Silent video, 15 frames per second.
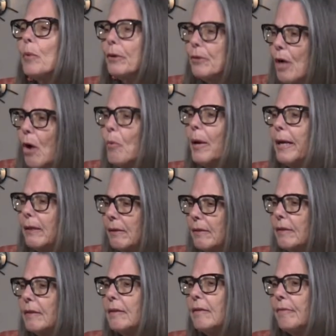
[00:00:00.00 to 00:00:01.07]
we're knowing
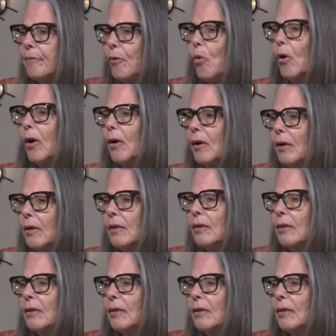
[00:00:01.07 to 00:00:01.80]
for